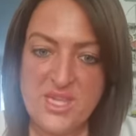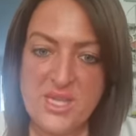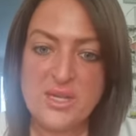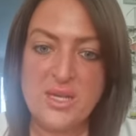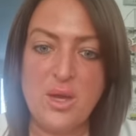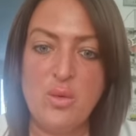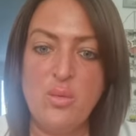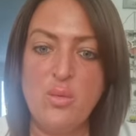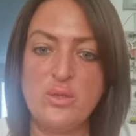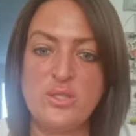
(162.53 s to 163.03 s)

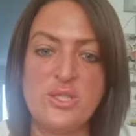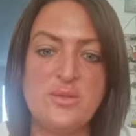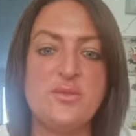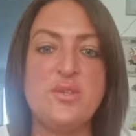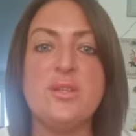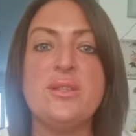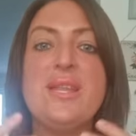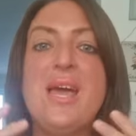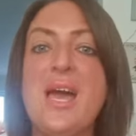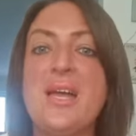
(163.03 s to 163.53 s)
Now, once you've
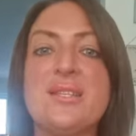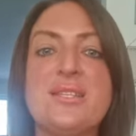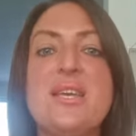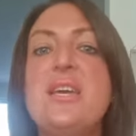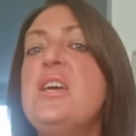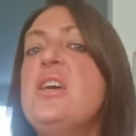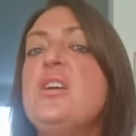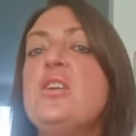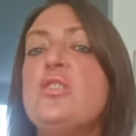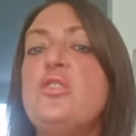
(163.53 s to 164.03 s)
done that,
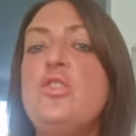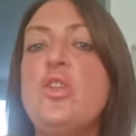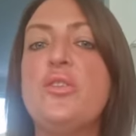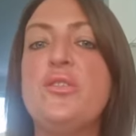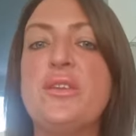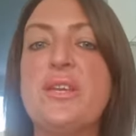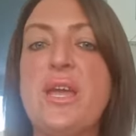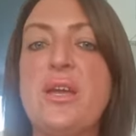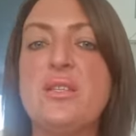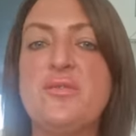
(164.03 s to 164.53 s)

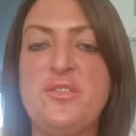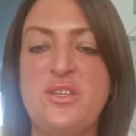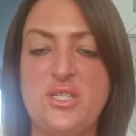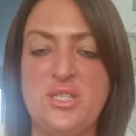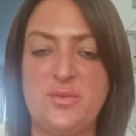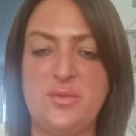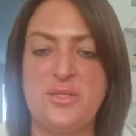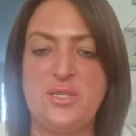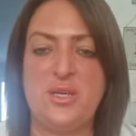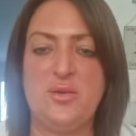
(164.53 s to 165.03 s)
nothing else for you
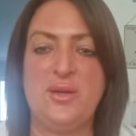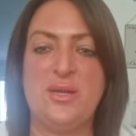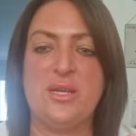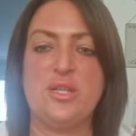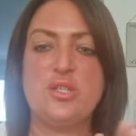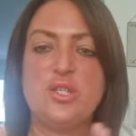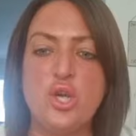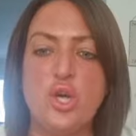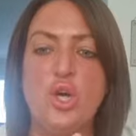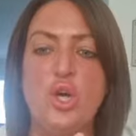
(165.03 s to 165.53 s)
to be doing
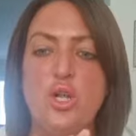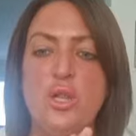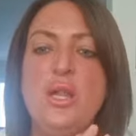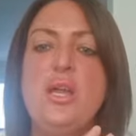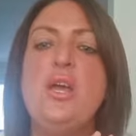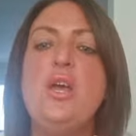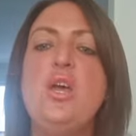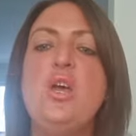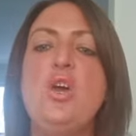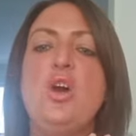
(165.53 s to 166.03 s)
at
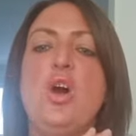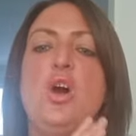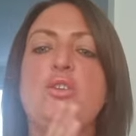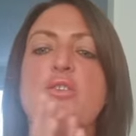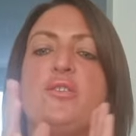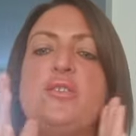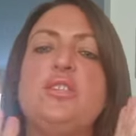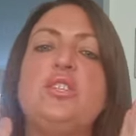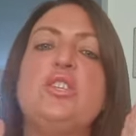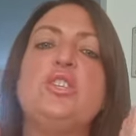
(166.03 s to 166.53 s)
all
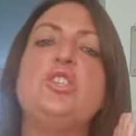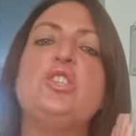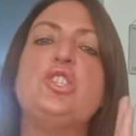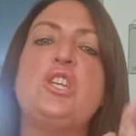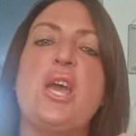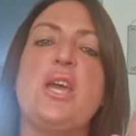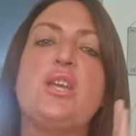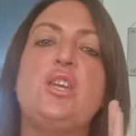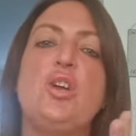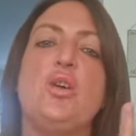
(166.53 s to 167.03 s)
other than just
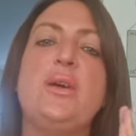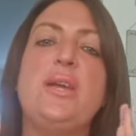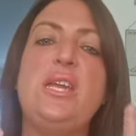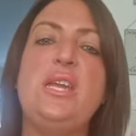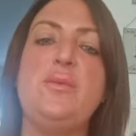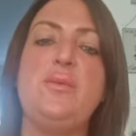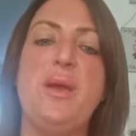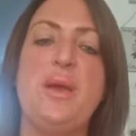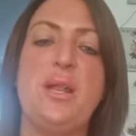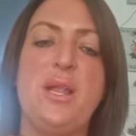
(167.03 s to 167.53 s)
check your
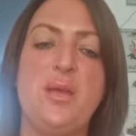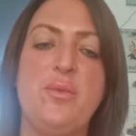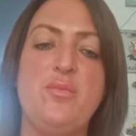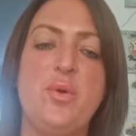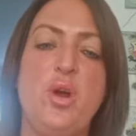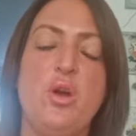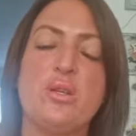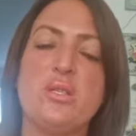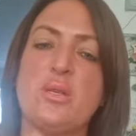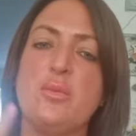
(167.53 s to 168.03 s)
email
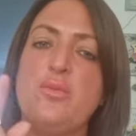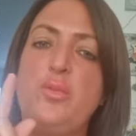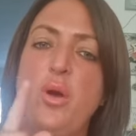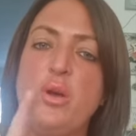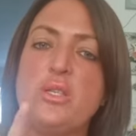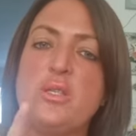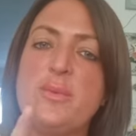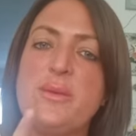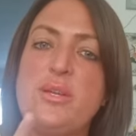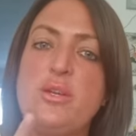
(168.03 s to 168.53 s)
inbox and
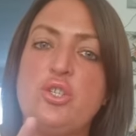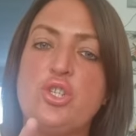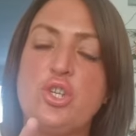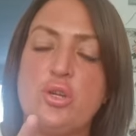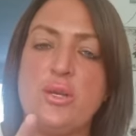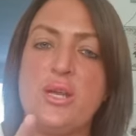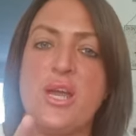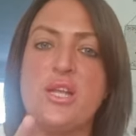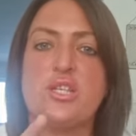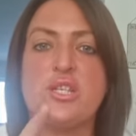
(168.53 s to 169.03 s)
possibly your
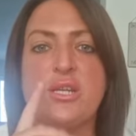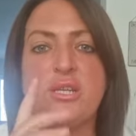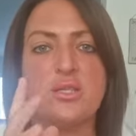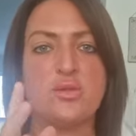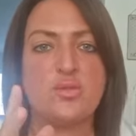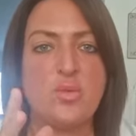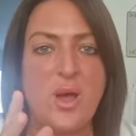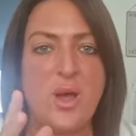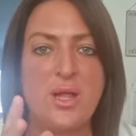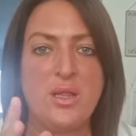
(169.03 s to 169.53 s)
drink actually
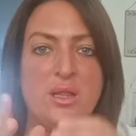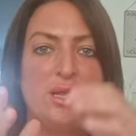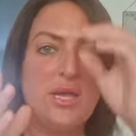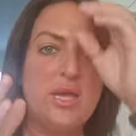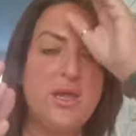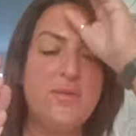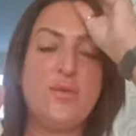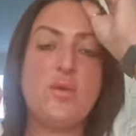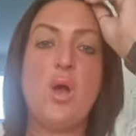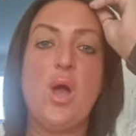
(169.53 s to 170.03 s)
as well
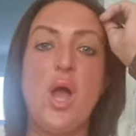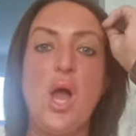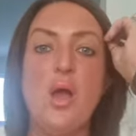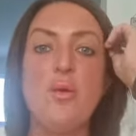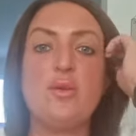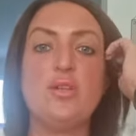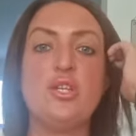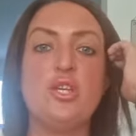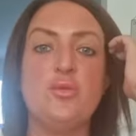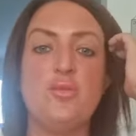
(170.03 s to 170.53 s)
if you are
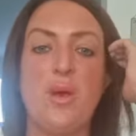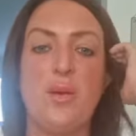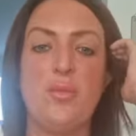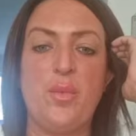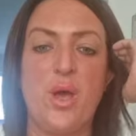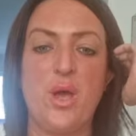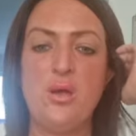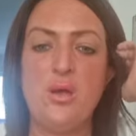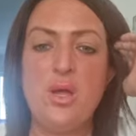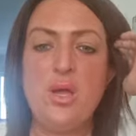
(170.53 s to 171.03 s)
a new
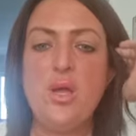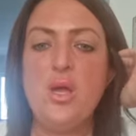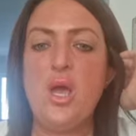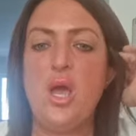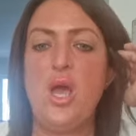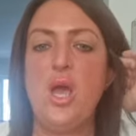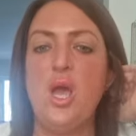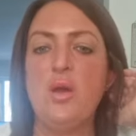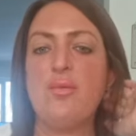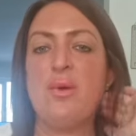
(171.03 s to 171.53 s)
member
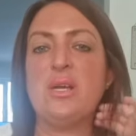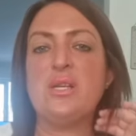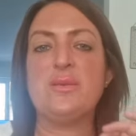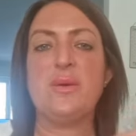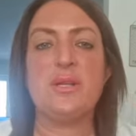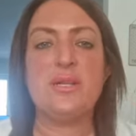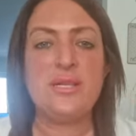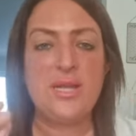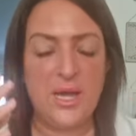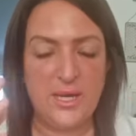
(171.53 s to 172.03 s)
uh, around
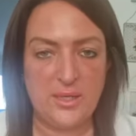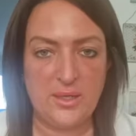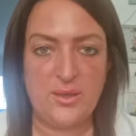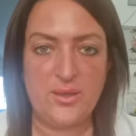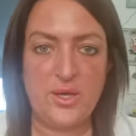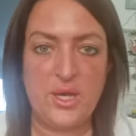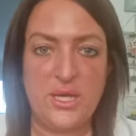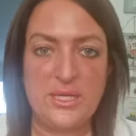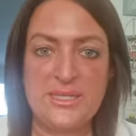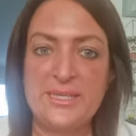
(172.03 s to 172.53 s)
about
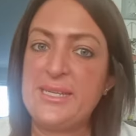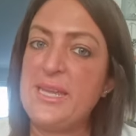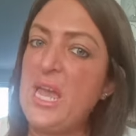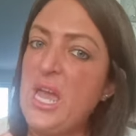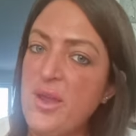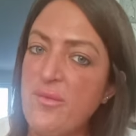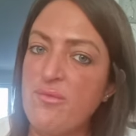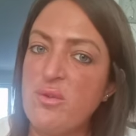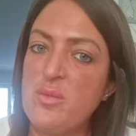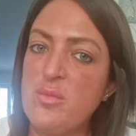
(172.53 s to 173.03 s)
9.30
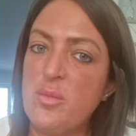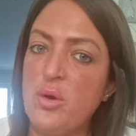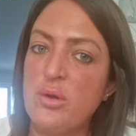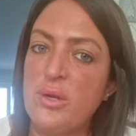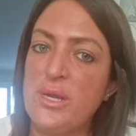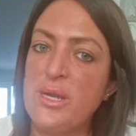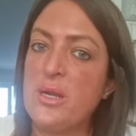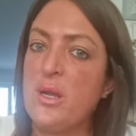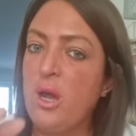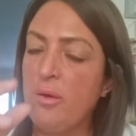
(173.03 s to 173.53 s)
every
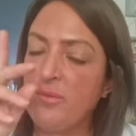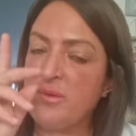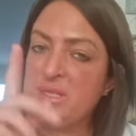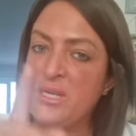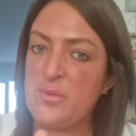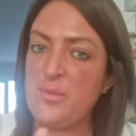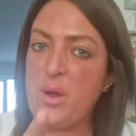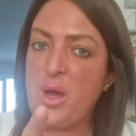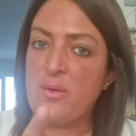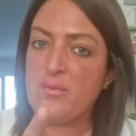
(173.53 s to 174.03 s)
morning,
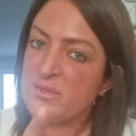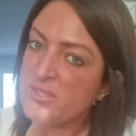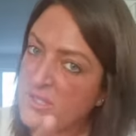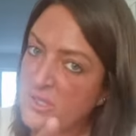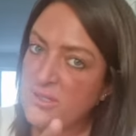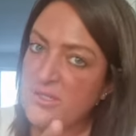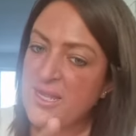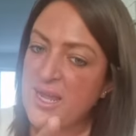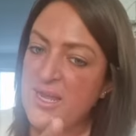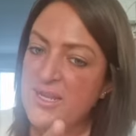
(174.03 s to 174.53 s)
obviously apart from
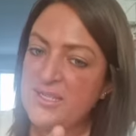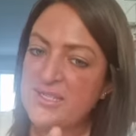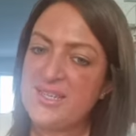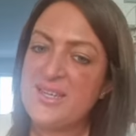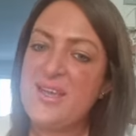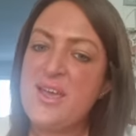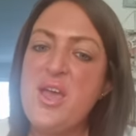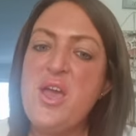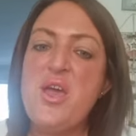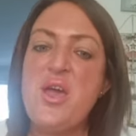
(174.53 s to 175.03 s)
Sundays,
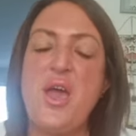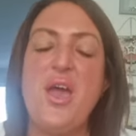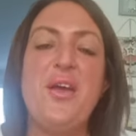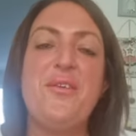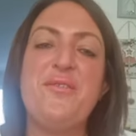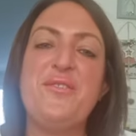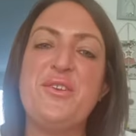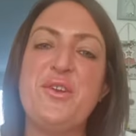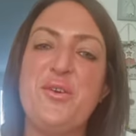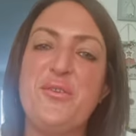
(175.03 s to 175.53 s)

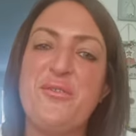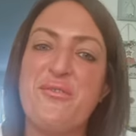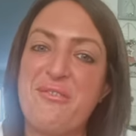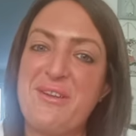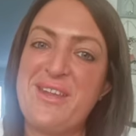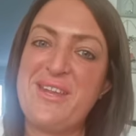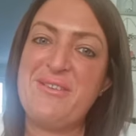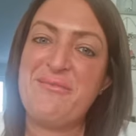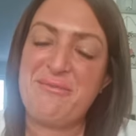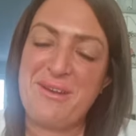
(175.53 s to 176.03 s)
uh, for your
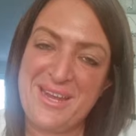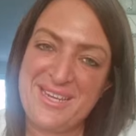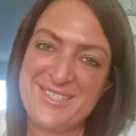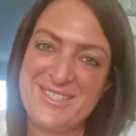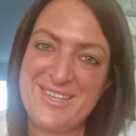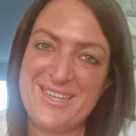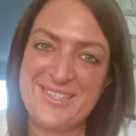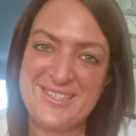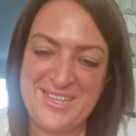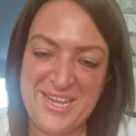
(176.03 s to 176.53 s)
free
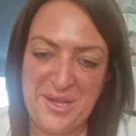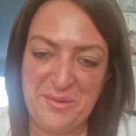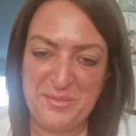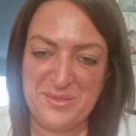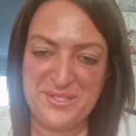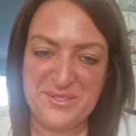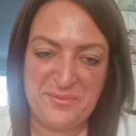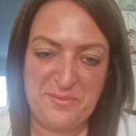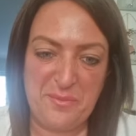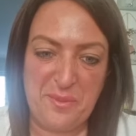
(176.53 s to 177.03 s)
racing
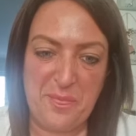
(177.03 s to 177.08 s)
tips.